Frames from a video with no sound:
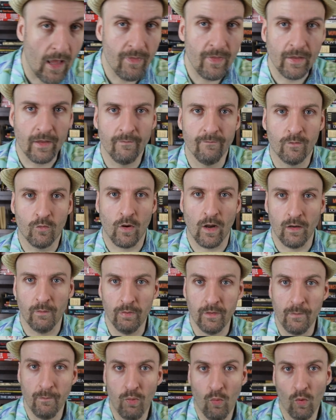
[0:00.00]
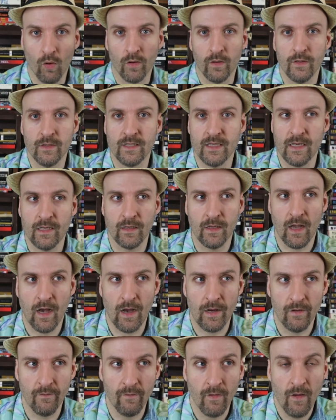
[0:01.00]
I think, incredibly important in
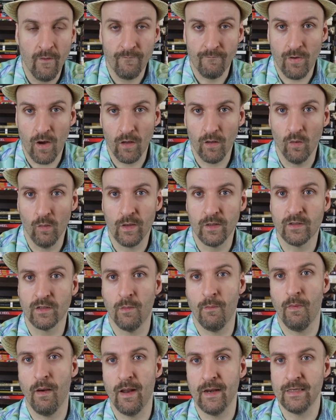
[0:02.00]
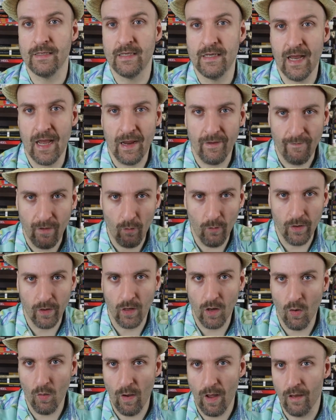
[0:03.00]
kind of following somebody today. If I want
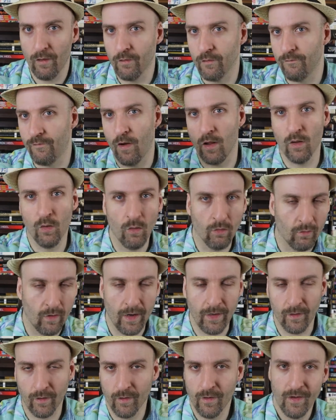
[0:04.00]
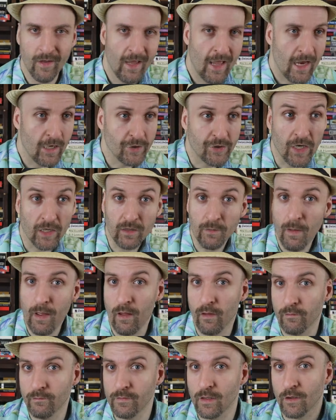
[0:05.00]
to go out and follow a writer and check them
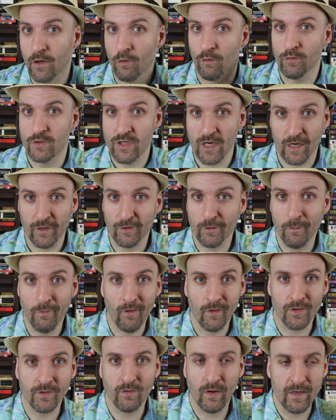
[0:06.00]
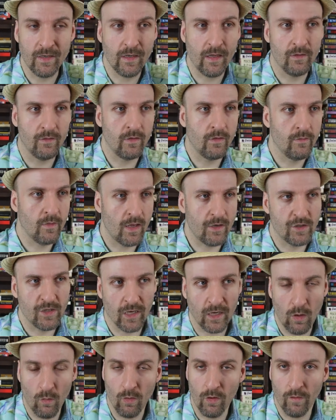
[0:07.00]
out and go check out their books, right, and, and
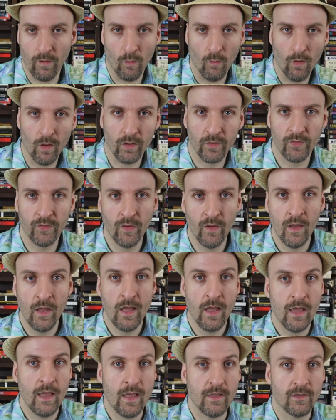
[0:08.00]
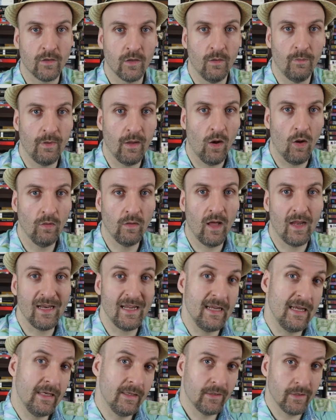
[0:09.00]
check out one of their works, it's going to be a whole lot
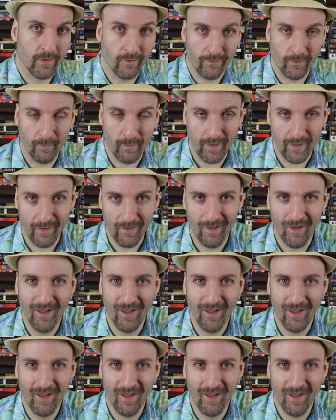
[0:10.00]
easier for me